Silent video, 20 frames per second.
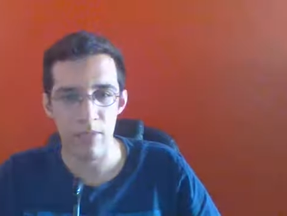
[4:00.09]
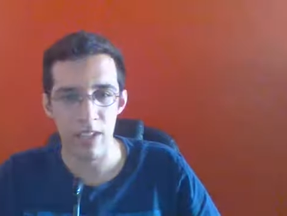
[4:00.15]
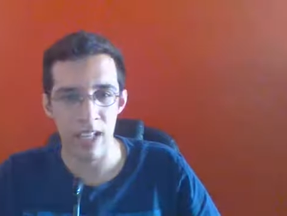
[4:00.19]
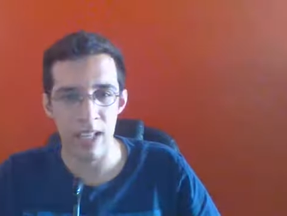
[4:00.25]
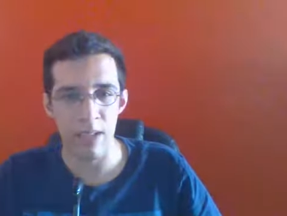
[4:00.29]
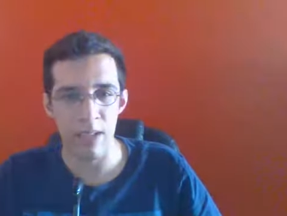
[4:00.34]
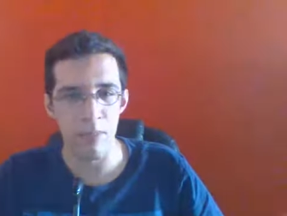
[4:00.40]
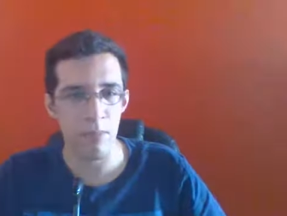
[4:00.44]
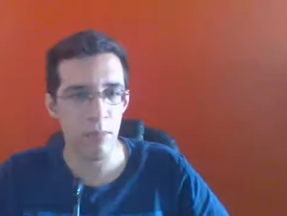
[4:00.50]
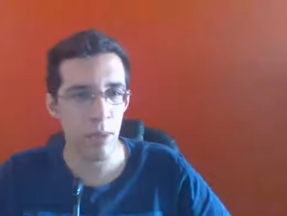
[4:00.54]
like
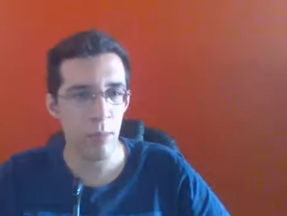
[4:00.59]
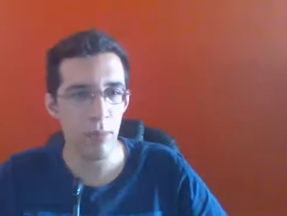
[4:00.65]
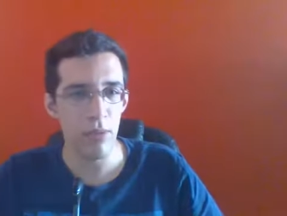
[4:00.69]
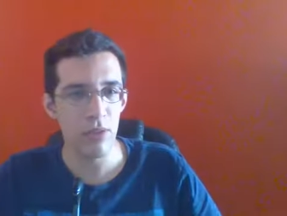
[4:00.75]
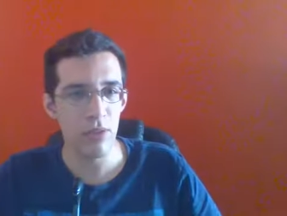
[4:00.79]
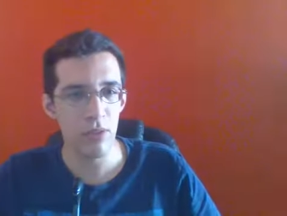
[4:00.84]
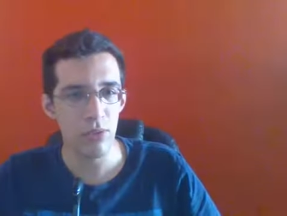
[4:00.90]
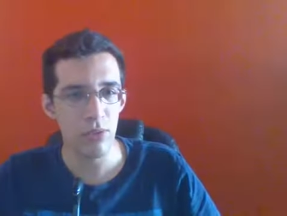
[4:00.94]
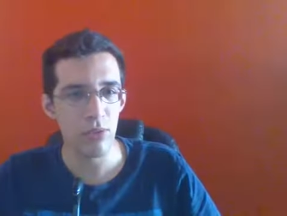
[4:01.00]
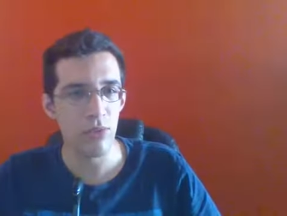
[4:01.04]

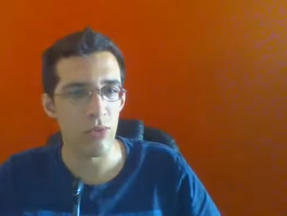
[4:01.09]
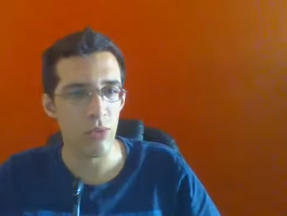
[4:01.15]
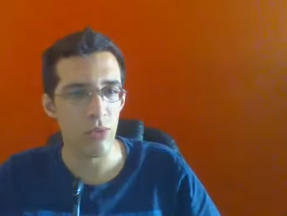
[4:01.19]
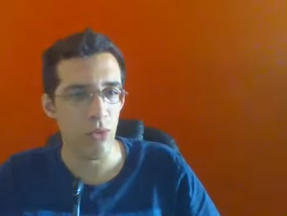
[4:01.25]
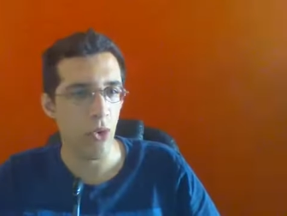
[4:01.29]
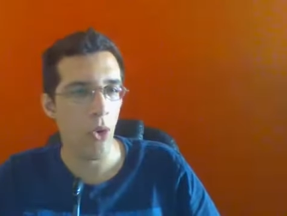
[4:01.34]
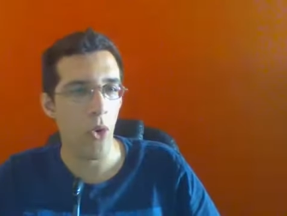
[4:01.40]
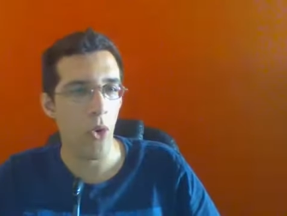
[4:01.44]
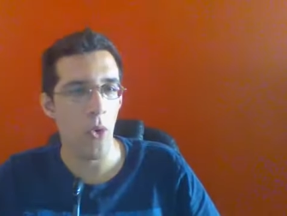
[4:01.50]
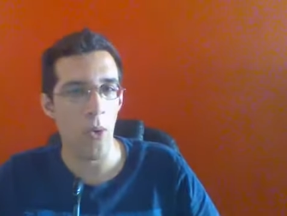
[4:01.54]
people who
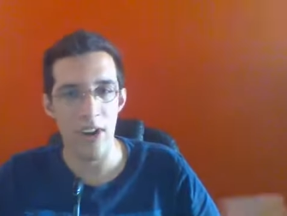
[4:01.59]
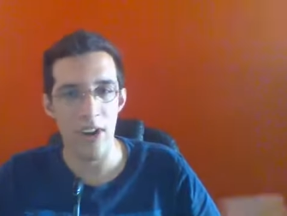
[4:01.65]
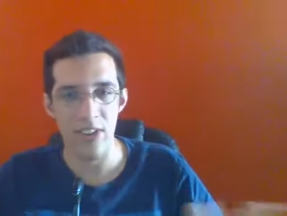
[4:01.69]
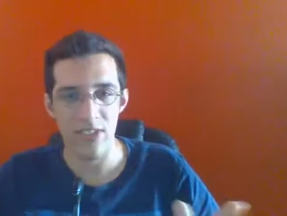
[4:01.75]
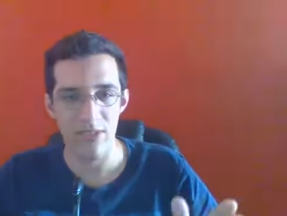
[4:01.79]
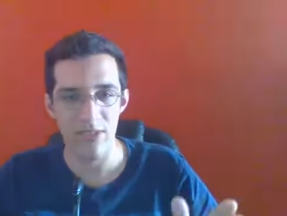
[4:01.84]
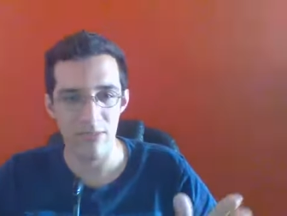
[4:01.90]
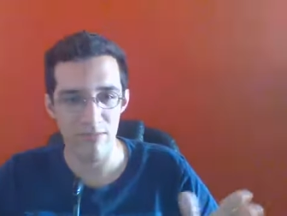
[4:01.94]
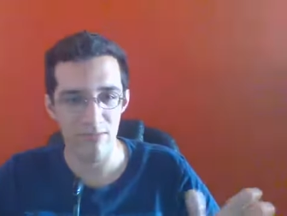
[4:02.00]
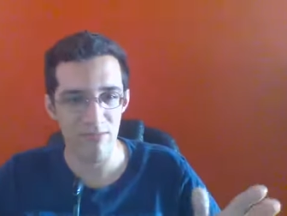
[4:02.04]
draw are
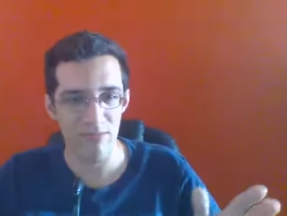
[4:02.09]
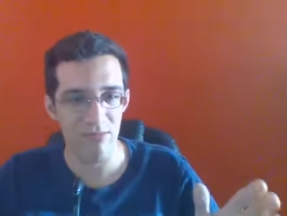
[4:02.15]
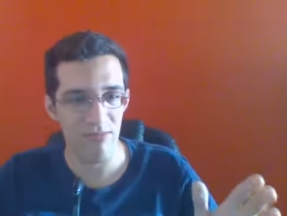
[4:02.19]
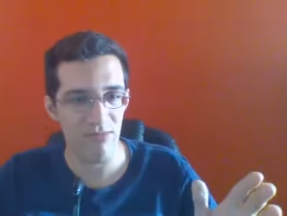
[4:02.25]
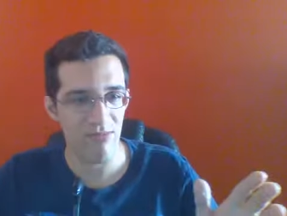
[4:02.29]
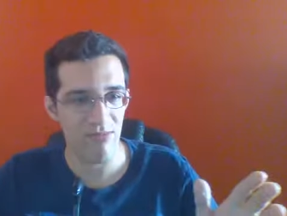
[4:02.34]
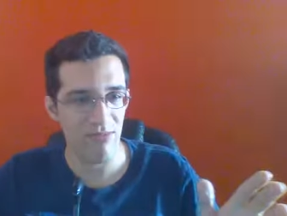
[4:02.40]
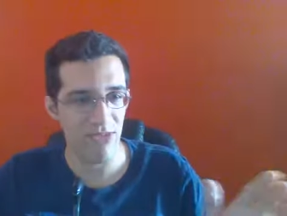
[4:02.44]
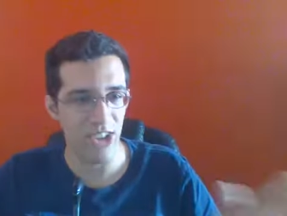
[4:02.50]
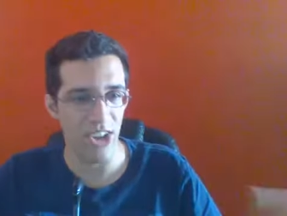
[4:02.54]

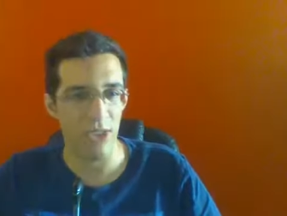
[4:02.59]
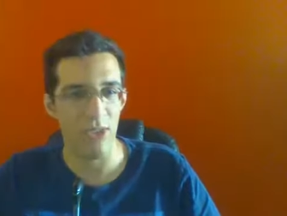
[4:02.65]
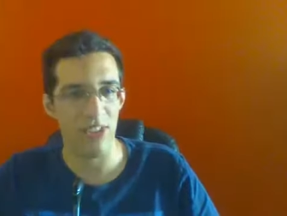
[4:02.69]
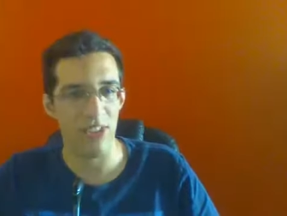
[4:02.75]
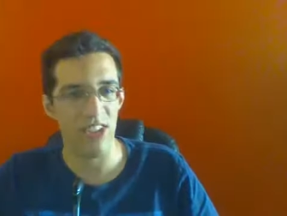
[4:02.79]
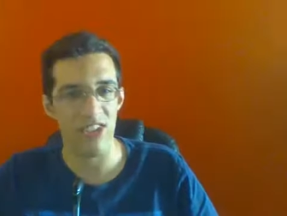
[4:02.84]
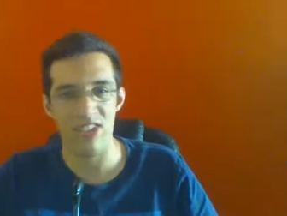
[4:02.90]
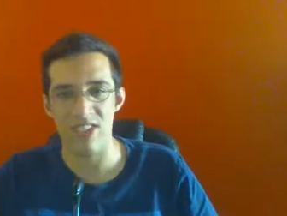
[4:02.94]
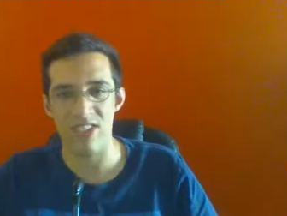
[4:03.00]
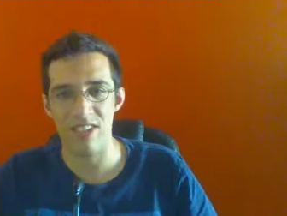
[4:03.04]

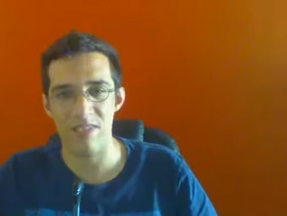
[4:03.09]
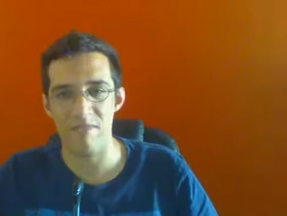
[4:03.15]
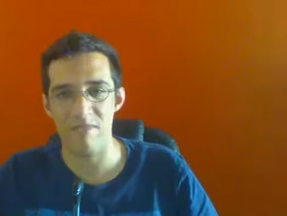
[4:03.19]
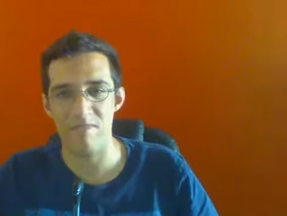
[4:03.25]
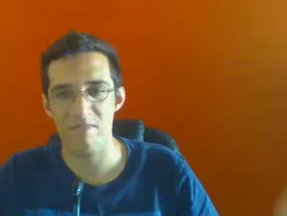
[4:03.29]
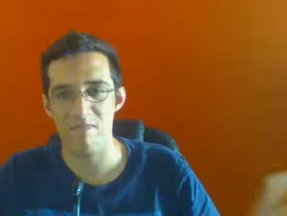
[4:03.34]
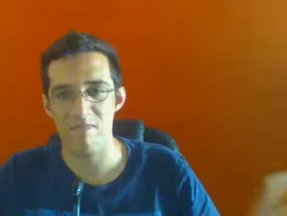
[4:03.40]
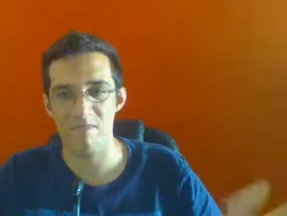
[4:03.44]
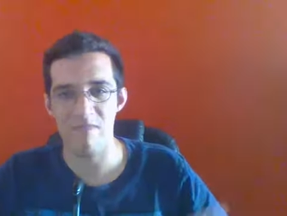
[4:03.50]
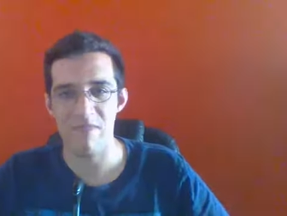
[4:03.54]
generally just.
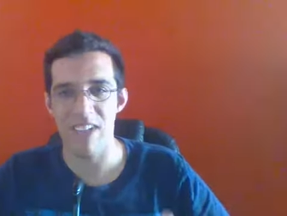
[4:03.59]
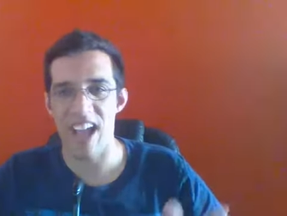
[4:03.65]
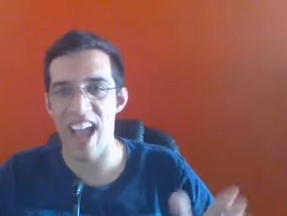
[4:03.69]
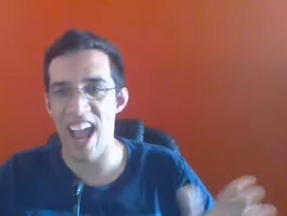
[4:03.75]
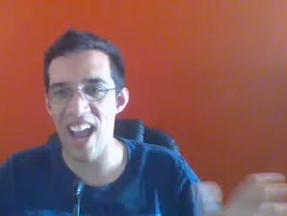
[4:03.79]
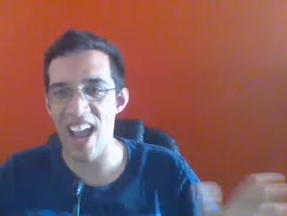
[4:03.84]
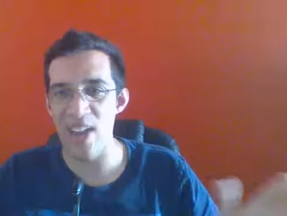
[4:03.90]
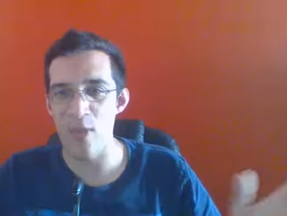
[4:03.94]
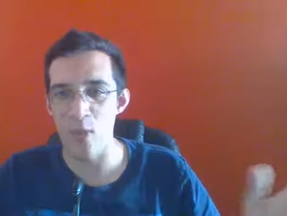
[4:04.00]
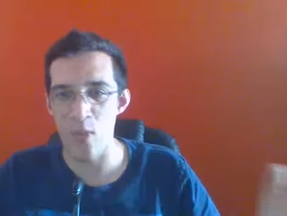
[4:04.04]

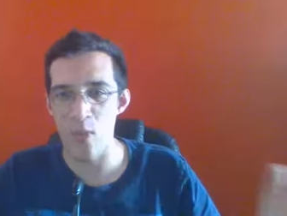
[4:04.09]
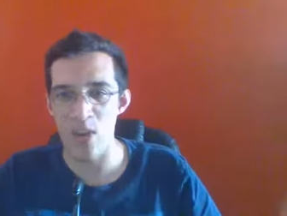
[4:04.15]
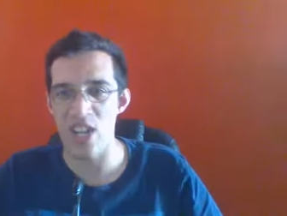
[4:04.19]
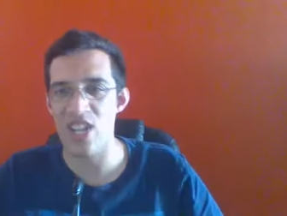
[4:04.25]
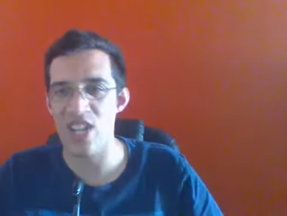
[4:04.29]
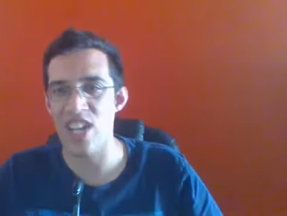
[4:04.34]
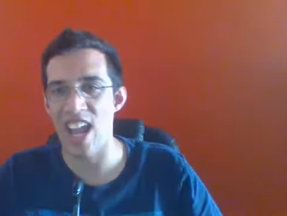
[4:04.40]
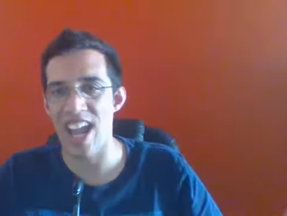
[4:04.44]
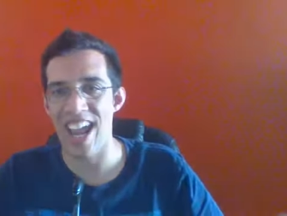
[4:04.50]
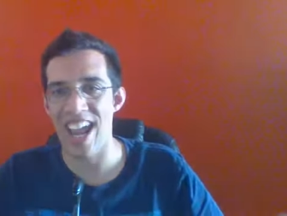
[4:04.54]
I
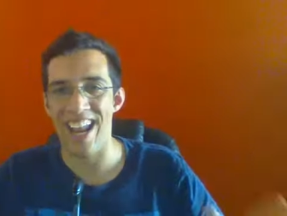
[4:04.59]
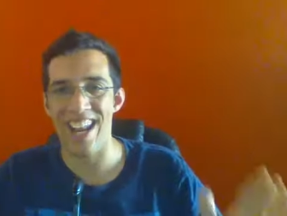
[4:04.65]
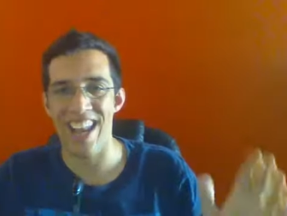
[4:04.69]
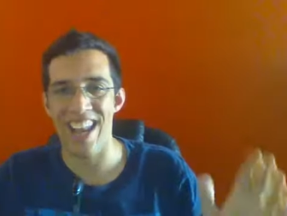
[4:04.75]
wish I had